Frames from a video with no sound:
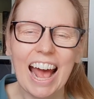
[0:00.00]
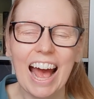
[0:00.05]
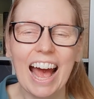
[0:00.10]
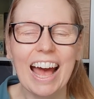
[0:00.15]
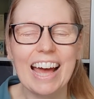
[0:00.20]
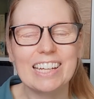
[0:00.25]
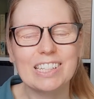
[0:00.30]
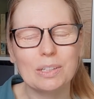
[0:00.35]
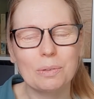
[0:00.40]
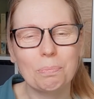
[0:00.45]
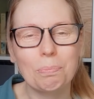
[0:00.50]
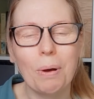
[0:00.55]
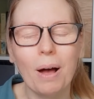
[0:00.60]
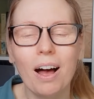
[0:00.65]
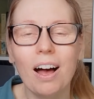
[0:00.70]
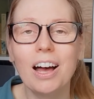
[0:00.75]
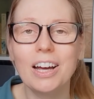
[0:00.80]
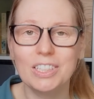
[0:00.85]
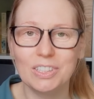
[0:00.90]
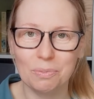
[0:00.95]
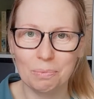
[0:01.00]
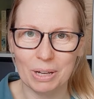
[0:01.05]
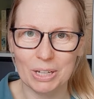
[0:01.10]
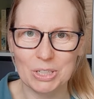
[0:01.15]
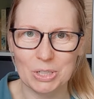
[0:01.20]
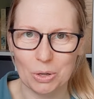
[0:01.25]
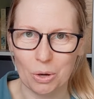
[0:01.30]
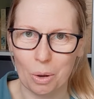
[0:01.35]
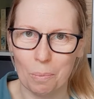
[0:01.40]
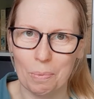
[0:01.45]
and part of my
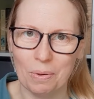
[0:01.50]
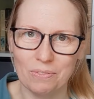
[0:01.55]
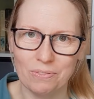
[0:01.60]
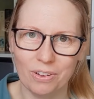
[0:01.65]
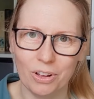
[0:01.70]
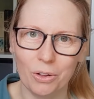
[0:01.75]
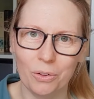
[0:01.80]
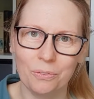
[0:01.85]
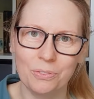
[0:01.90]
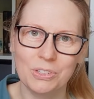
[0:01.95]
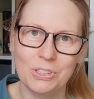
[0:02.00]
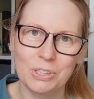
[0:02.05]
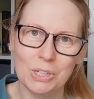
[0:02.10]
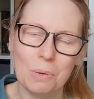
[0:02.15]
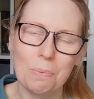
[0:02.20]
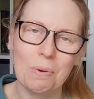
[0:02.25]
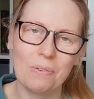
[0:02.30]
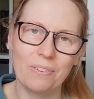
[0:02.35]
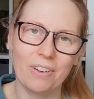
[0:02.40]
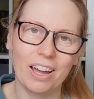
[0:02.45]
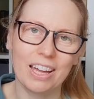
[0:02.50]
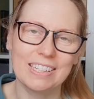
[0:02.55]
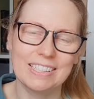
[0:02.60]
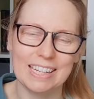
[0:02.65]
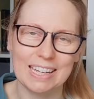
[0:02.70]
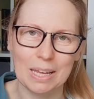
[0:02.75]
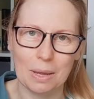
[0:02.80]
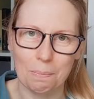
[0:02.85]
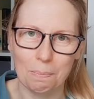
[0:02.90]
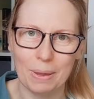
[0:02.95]
job involves
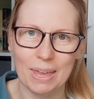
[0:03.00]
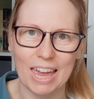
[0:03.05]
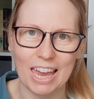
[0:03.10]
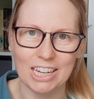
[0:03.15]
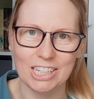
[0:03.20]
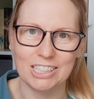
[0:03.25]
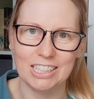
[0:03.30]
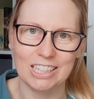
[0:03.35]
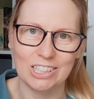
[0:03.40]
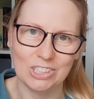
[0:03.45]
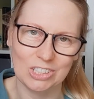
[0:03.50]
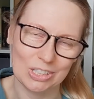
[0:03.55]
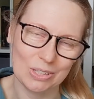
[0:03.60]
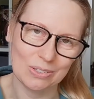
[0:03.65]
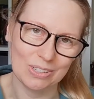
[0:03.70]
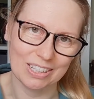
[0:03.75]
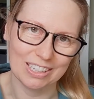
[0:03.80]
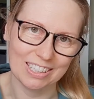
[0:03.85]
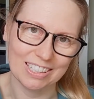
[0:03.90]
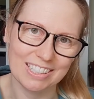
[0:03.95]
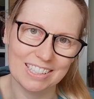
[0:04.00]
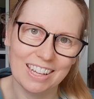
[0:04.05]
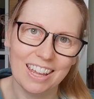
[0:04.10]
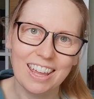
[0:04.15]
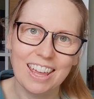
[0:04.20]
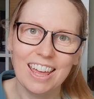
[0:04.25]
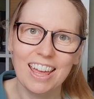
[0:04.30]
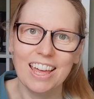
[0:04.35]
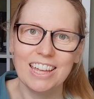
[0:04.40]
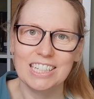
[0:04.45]
supervising PhD students.
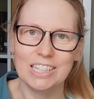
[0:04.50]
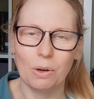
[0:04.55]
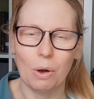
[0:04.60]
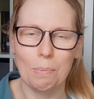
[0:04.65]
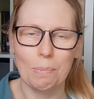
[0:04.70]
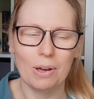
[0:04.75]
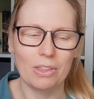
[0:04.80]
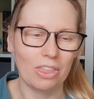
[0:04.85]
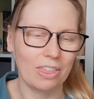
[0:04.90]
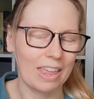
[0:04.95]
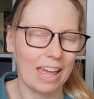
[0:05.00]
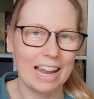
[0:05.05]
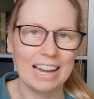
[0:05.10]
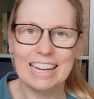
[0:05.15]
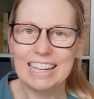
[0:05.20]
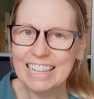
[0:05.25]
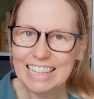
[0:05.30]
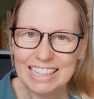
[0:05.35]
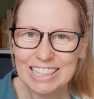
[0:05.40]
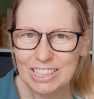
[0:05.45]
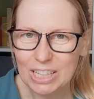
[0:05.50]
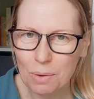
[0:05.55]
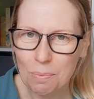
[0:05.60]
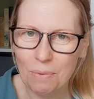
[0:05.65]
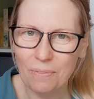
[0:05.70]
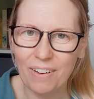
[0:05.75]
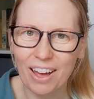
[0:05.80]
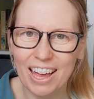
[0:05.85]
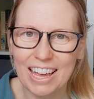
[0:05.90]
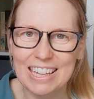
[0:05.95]
So I'm either their lead
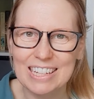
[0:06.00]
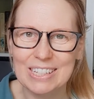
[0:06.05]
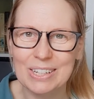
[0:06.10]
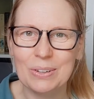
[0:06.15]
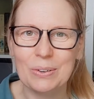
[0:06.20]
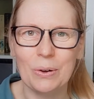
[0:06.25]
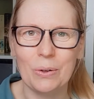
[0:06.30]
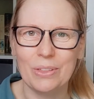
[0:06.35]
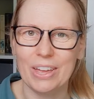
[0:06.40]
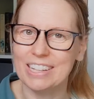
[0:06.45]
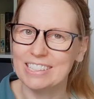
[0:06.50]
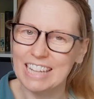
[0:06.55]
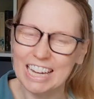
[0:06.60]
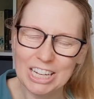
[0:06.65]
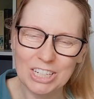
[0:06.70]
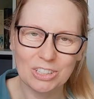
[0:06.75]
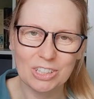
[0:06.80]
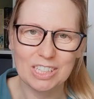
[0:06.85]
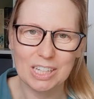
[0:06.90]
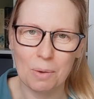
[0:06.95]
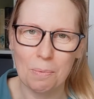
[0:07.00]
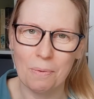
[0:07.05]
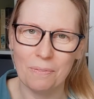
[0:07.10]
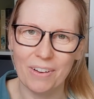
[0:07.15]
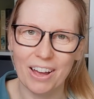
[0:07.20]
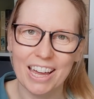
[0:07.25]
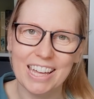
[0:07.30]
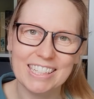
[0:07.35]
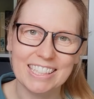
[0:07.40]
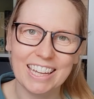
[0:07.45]
supervisor or their secondary
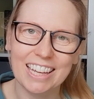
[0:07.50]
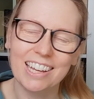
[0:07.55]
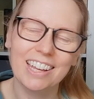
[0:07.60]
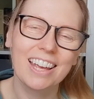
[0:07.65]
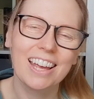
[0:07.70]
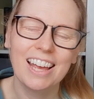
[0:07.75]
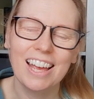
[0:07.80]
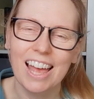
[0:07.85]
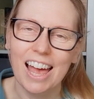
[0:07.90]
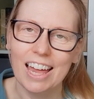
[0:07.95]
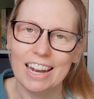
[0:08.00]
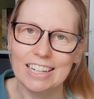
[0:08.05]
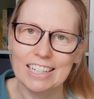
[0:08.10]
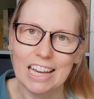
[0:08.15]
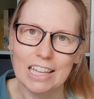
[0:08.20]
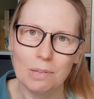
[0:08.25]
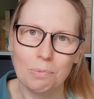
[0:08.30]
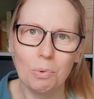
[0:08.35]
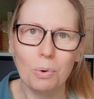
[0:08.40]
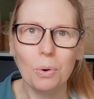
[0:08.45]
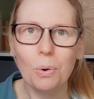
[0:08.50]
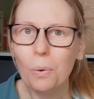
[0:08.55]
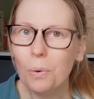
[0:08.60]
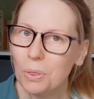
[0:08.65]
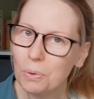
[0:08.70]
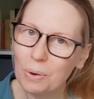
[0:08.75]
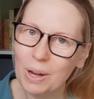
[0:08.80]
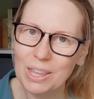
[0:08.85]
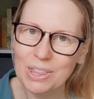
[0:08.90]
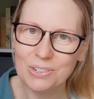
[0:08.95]
supervisor, and I take them all
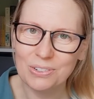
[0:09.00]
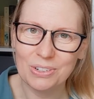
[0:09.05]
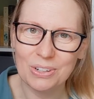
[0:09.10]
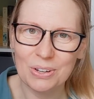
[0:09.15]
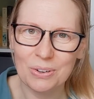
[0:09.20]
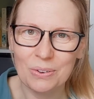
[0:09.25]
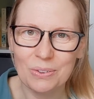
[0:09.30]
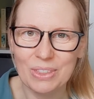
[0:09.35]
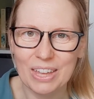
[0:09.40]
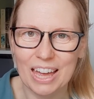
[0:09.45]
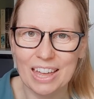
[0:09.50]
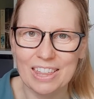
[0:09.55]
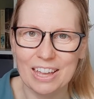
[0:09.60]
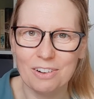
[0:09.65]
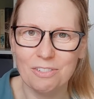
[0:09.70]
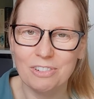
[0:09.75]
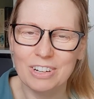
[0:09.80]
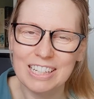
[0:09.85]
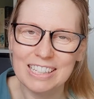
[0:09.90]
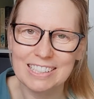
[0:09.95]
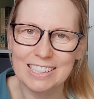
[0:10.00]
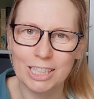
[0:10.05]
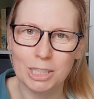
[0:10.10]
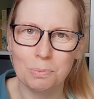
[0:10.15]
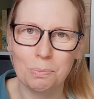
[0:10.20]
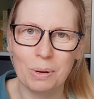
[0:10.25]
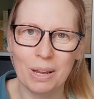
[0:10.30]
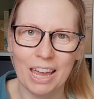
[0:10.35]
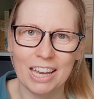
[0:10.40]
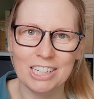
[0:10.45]
the way through their
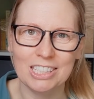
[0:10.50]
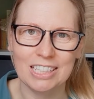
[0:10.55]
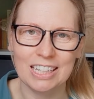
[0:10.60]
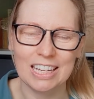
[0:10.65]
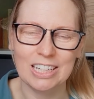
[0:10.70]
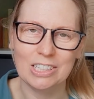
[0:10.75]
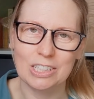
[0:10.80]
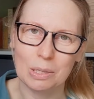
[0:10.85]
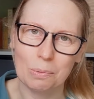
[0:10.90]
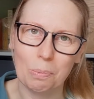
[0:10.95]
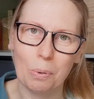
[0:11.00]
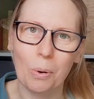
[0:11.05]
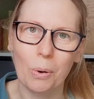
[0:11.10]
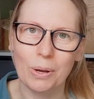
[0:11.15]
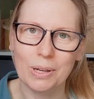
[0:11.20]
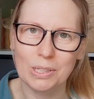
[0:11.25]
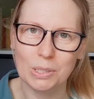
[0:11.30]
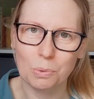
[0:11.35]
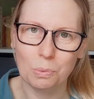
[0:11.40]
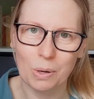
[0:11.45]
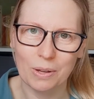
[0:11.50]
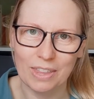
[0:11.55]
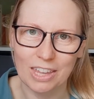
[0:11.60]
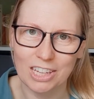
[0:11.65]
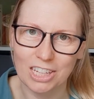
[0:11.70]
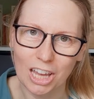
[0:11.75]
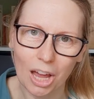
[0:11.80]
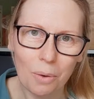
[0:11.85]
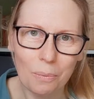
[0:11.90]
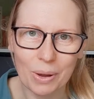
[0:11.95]
research PhD to the point where they
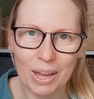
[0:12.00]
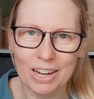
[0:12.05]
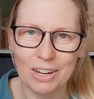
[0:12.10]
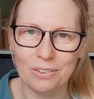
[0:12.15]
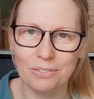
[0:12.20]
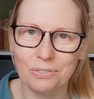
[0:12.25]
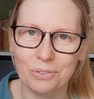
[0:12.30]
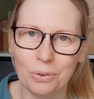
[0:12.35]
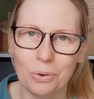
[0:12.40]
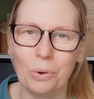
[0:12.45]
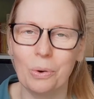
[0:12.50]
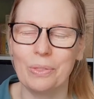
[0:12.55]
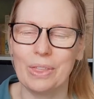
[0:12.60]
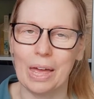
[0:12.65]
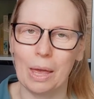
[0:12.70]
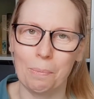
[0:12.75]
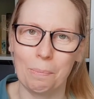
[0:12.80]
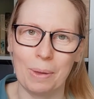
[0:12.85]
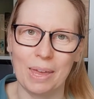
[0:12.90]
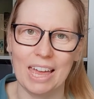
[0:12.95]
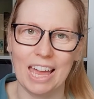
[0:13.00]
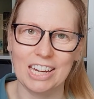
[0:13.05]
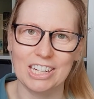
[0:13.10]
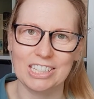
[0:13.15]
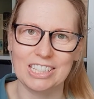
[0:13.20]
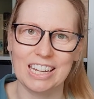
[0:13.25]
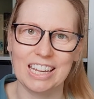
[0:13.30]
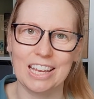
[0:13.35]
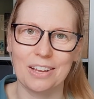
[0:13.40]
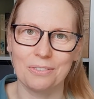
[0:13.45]
go in for their
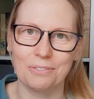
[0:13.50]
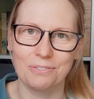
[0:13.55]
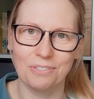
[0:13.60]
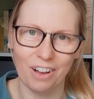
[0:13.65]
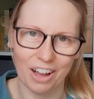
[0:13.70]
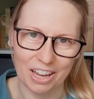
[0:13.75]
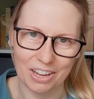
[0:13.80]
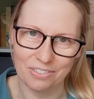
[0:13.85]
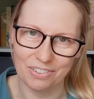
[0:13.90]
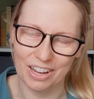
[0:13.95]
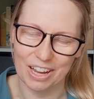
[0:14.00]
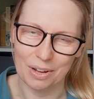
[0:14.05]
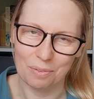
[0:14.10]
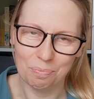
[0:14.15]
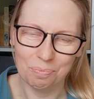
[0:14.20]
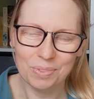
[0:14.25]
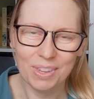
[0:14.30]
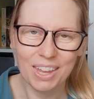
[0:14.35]
PhD VIVA.